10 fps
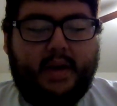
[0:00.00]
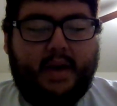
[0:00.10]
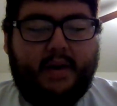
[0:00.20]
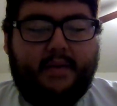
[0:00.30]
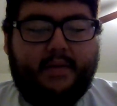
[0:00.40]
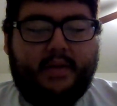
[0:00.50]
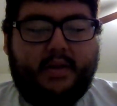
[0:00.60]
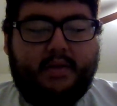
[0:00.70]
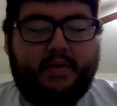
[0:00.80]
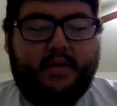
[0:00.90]
And of the
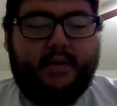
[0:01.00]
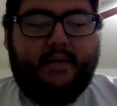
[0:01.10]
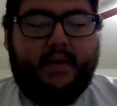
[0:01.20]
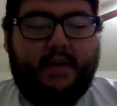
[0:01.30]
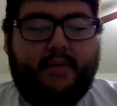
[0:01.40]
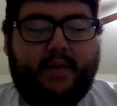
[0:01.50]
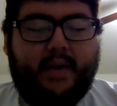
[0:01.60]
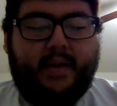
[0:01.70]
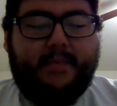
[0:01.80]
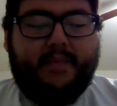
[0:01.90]
children of
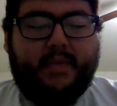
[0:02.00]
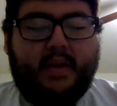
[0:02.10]
Ephraim,